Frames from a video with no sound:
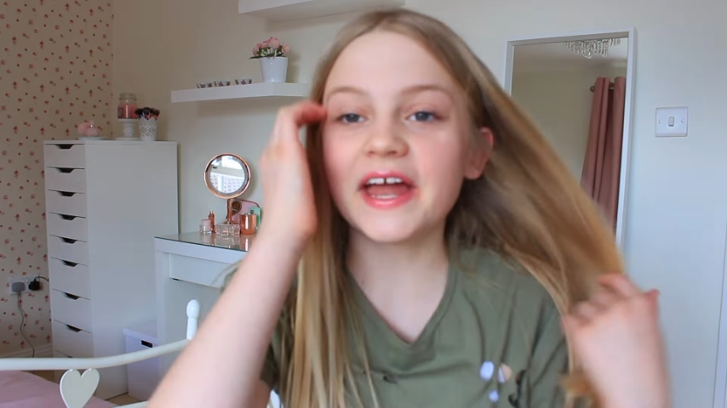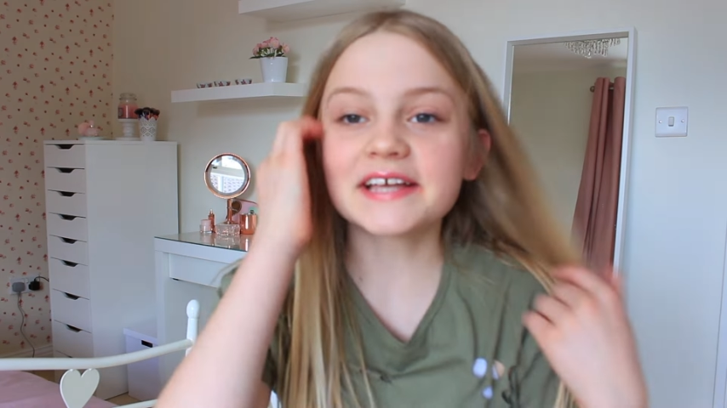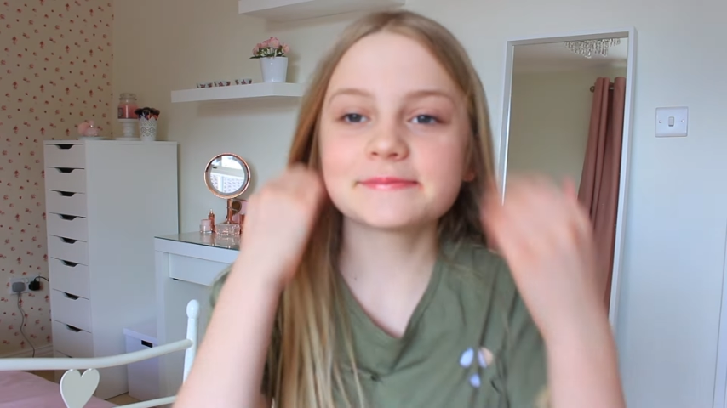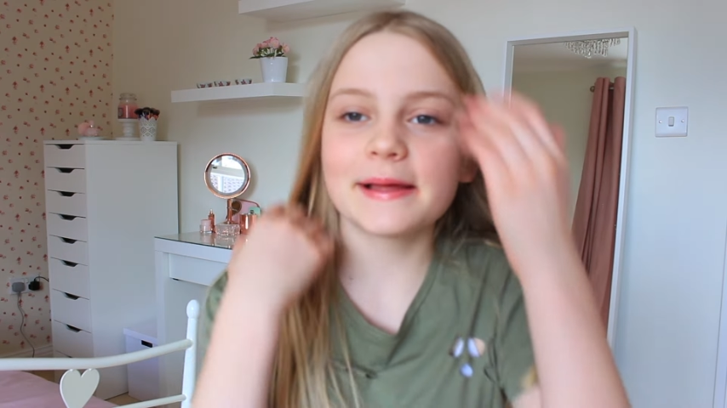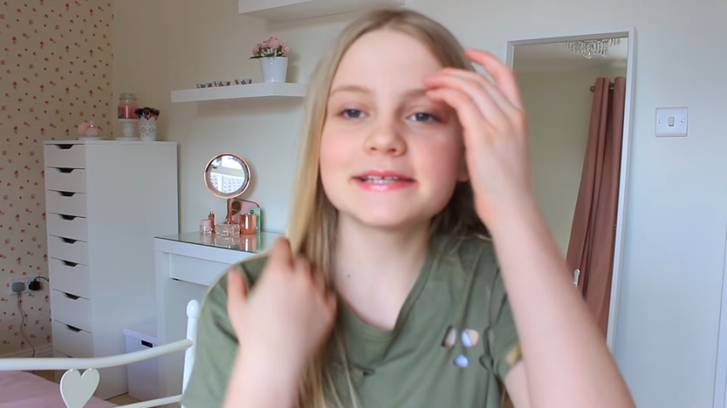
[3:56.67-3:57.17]

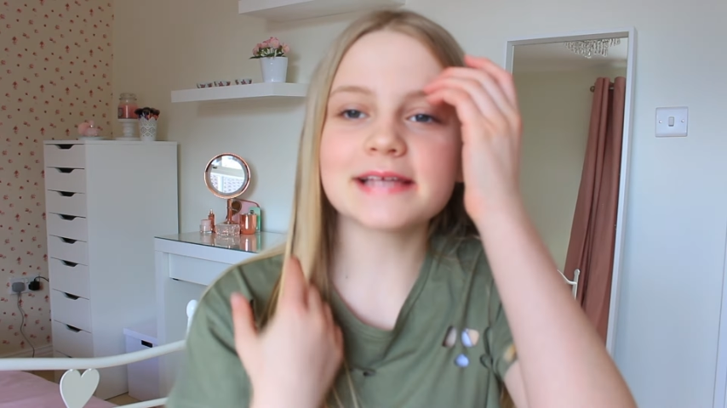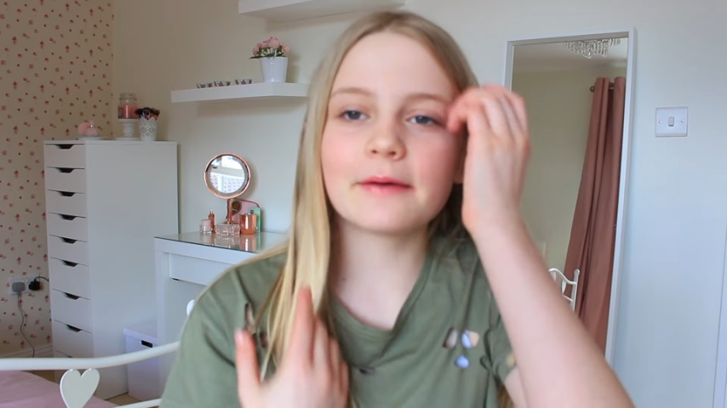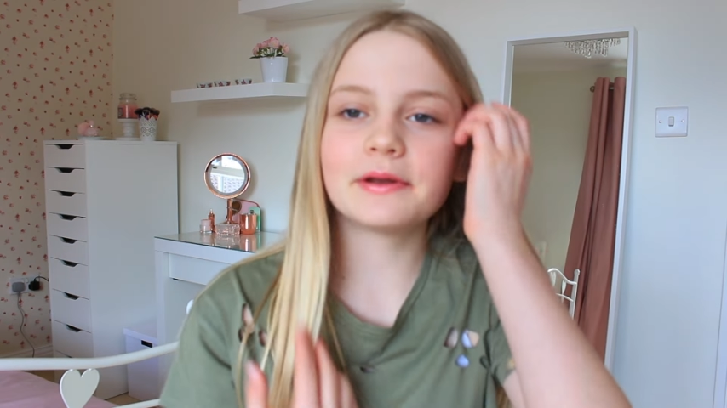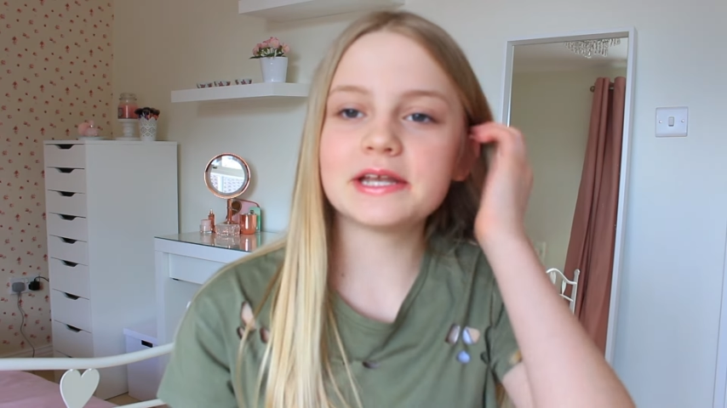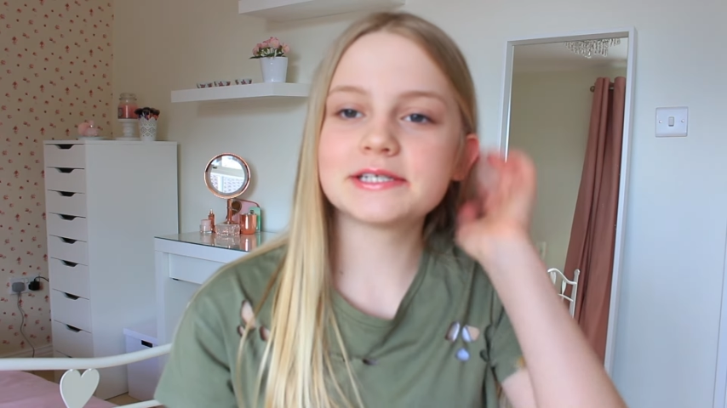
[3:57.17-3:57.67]
Next place
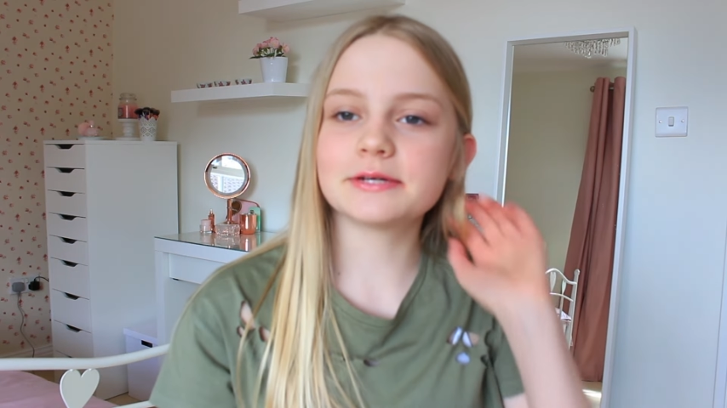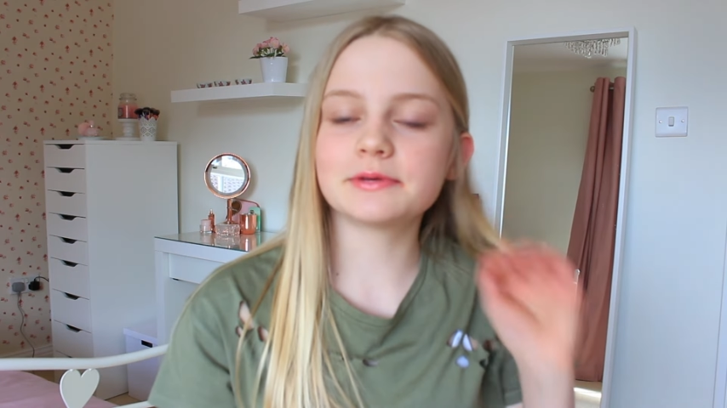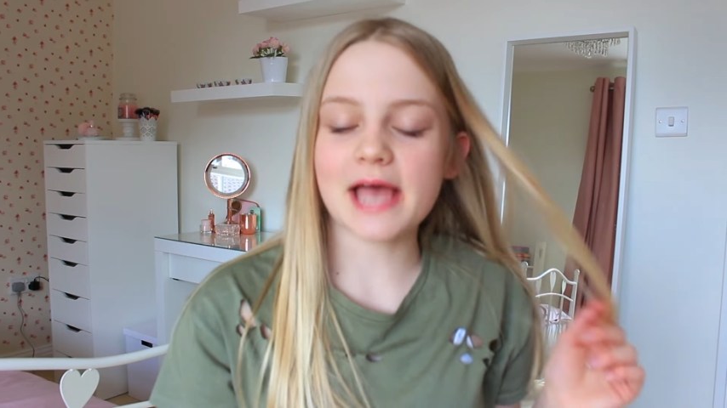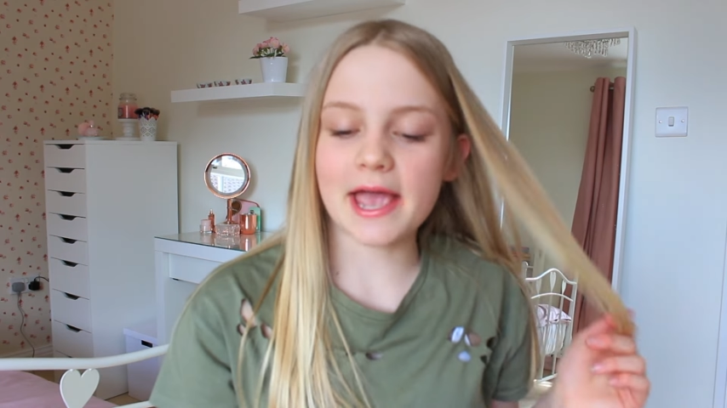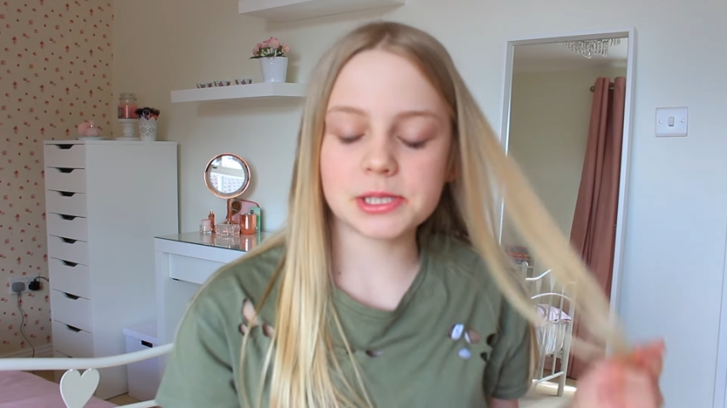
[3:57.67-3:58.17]
I went into
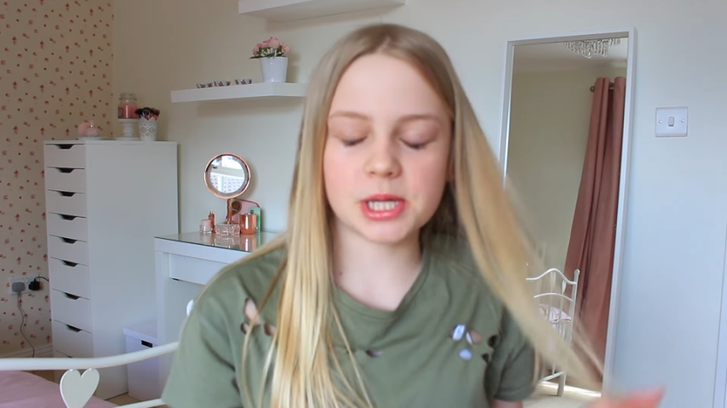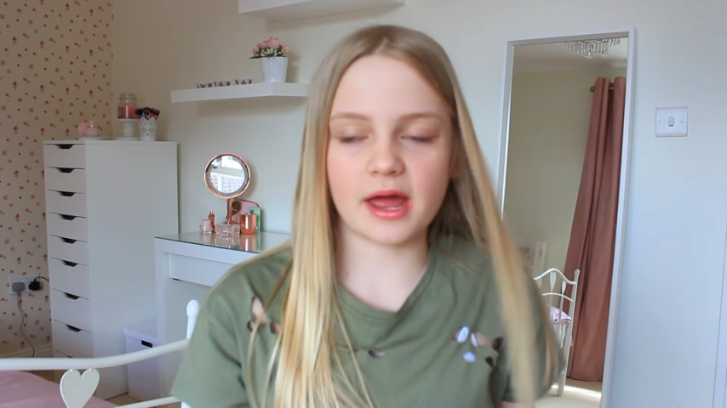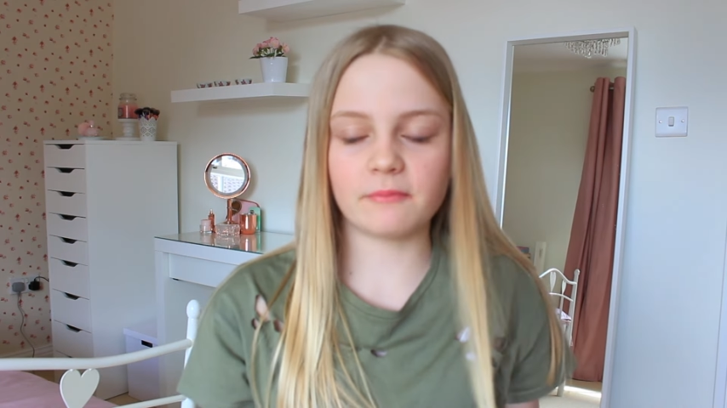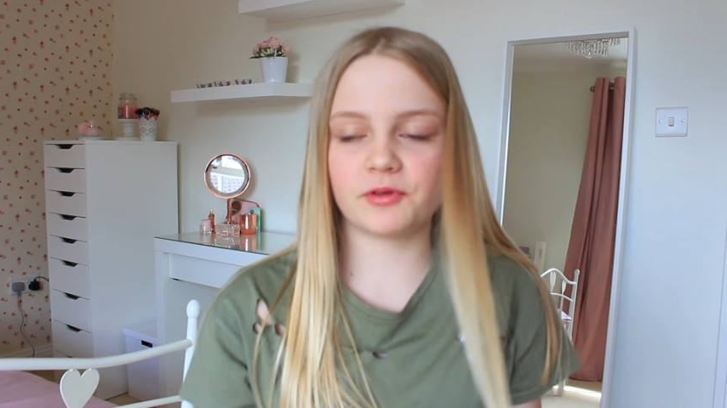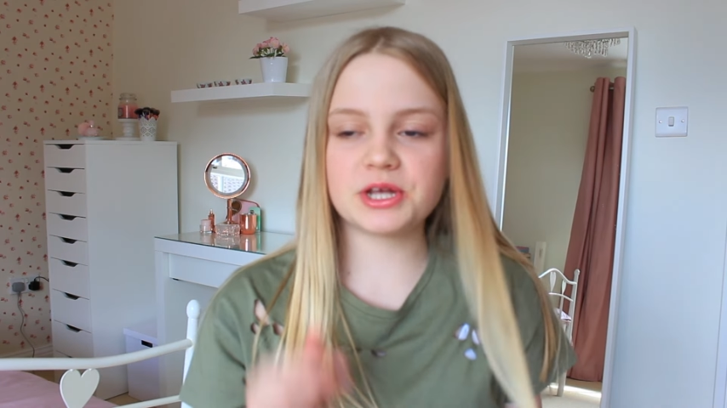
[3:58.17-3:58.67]
was H&M.